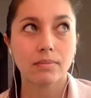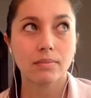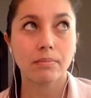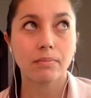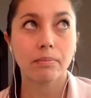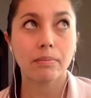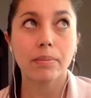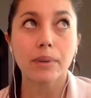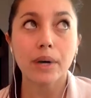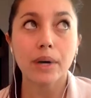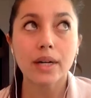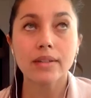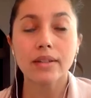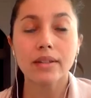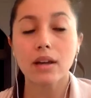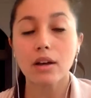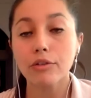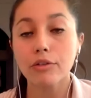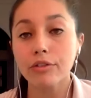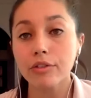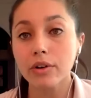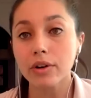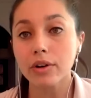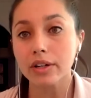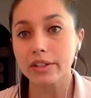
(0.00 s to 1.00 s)
But
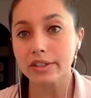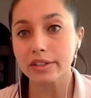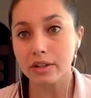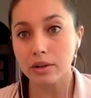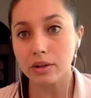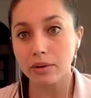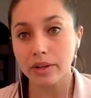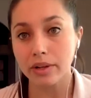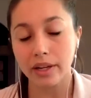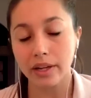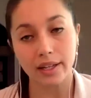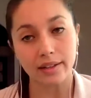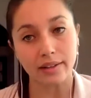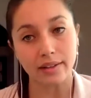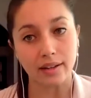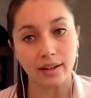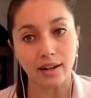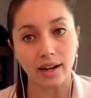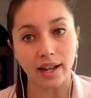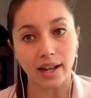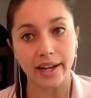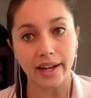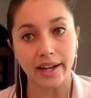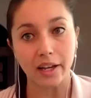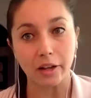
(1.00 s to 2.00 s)
of course, looking at the
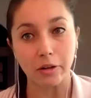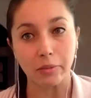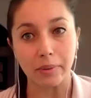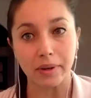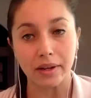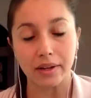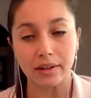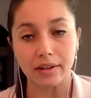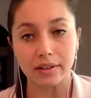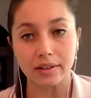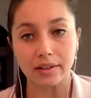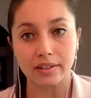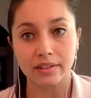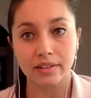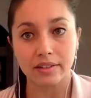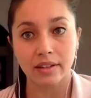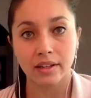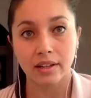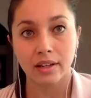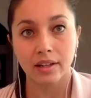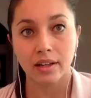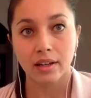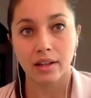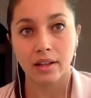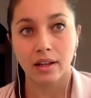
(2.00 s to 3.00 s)
client, because
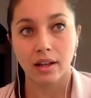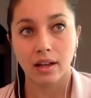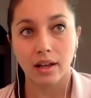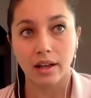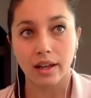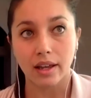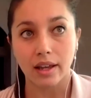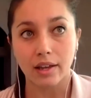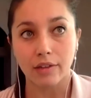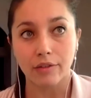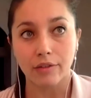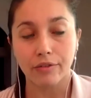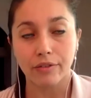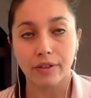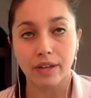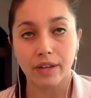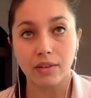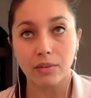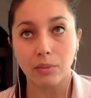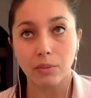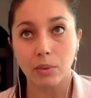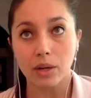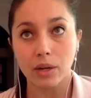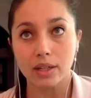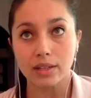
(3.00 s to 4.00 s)
if
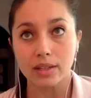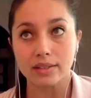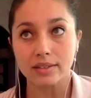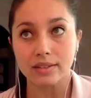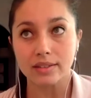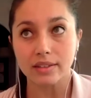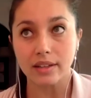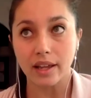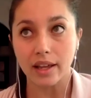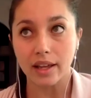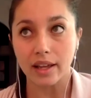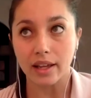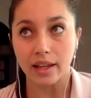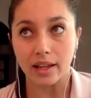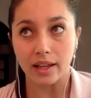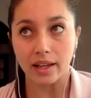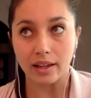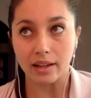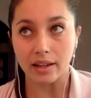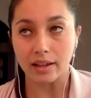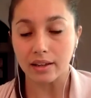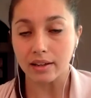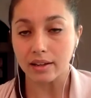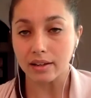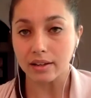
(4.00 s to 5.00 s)
it was
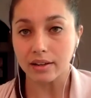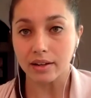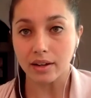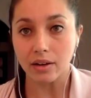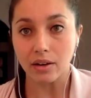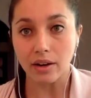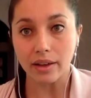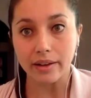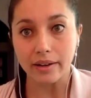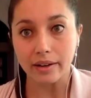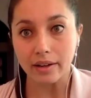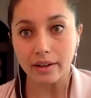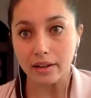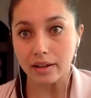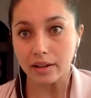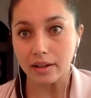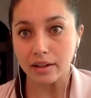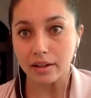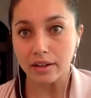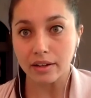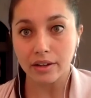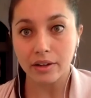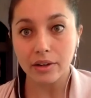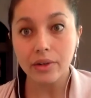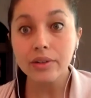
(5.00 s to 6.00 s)
a, you know, like a
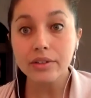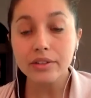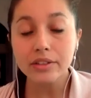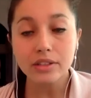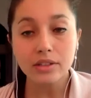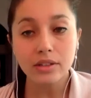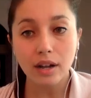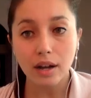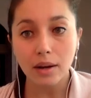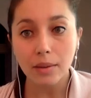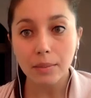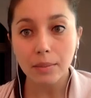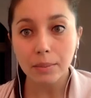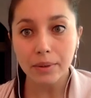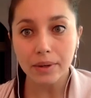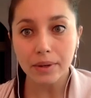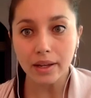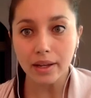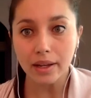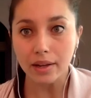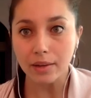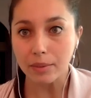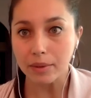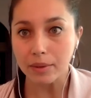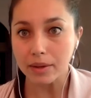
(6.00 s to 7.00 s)
huge
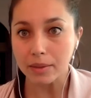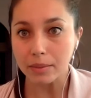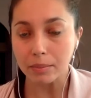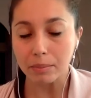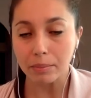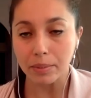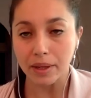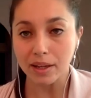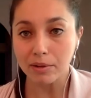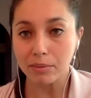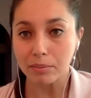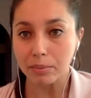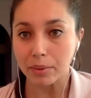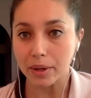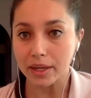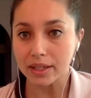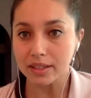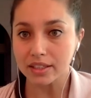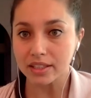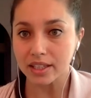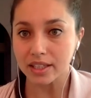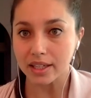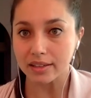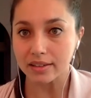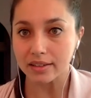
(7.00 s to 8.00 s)
company with a big
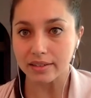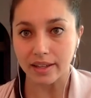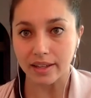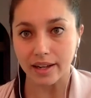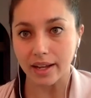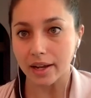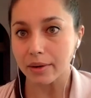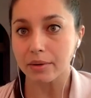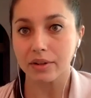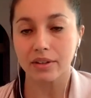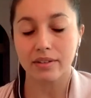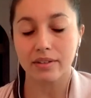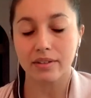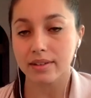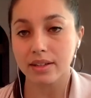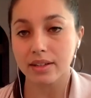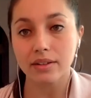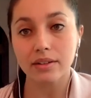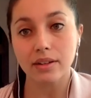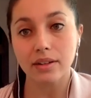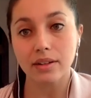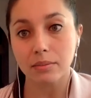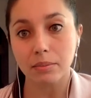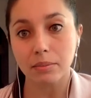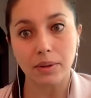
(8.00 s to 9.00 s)
budget, then I would
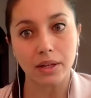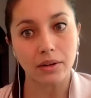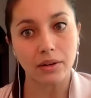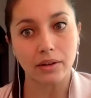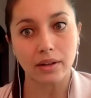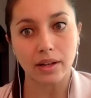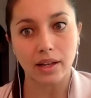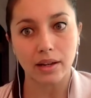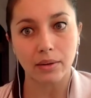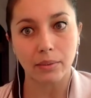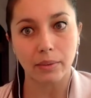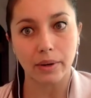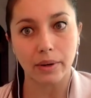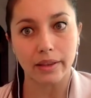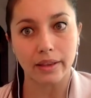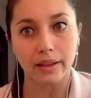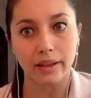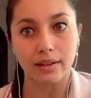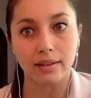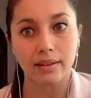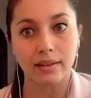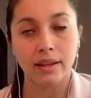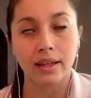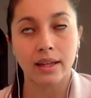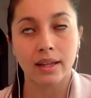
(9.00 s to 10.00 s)
still not be okay with
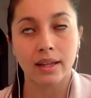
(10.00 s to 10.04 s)
it.